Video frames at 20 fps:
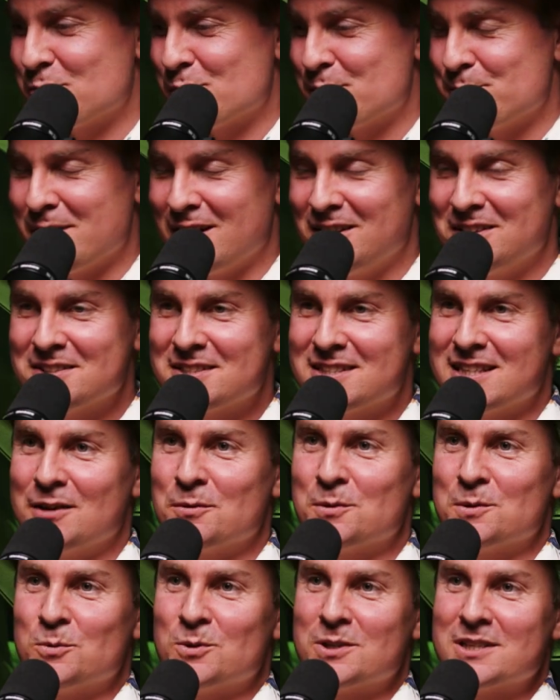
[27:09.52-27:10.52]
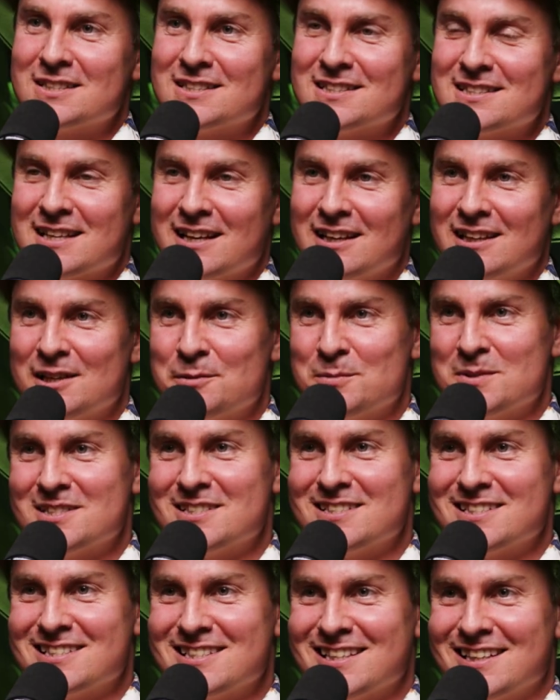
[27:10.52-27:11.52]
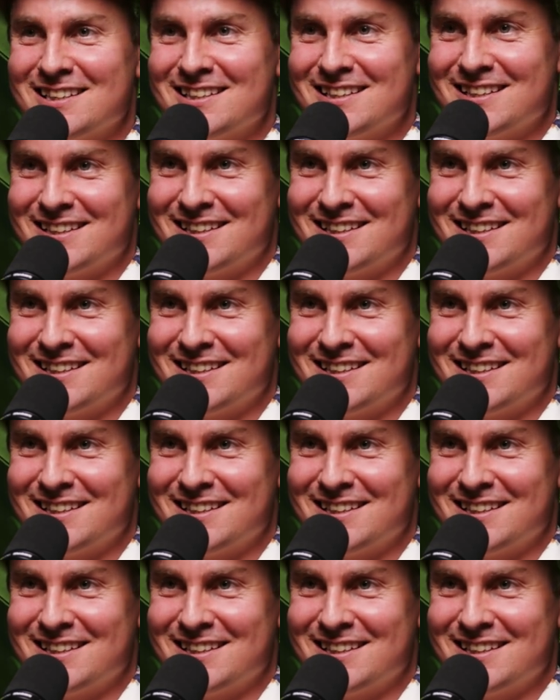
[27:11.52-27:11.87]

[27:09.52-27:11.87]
balance that with wanting to scale our business then?